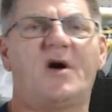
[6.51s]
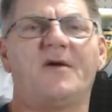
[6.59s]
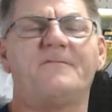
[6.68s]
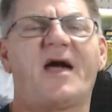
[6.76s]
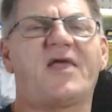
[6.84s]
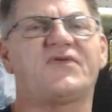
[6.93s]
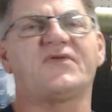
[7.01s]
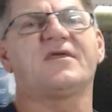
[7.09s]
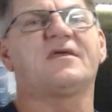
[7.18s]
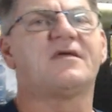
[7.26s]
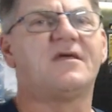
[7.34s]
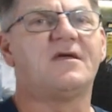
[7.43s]
amazing,
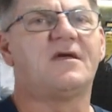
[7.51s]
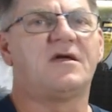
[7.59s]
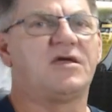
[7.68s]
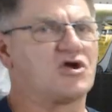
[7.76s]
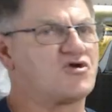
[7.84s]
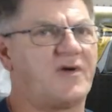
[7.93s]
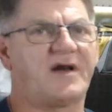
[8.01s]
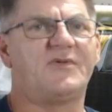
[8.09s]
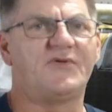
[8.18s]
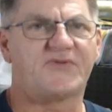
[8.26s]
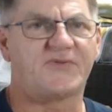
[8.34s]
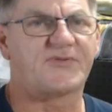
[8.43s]
incredible
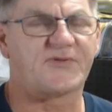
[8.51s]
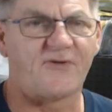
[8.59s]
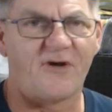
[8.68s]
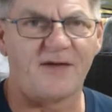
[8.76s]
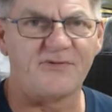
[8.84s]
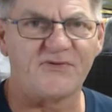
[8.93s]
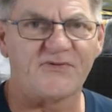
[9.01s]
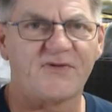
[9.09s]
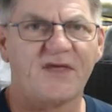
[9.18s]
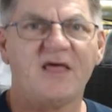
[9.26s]
subscribers.